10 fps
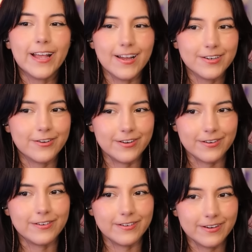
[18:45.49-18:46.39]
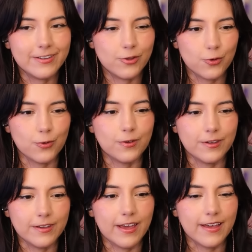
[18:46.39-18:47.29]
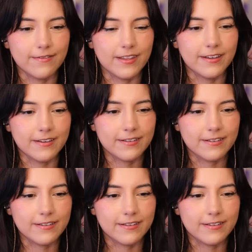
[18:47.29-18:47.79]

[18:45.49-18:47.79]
under control you have there.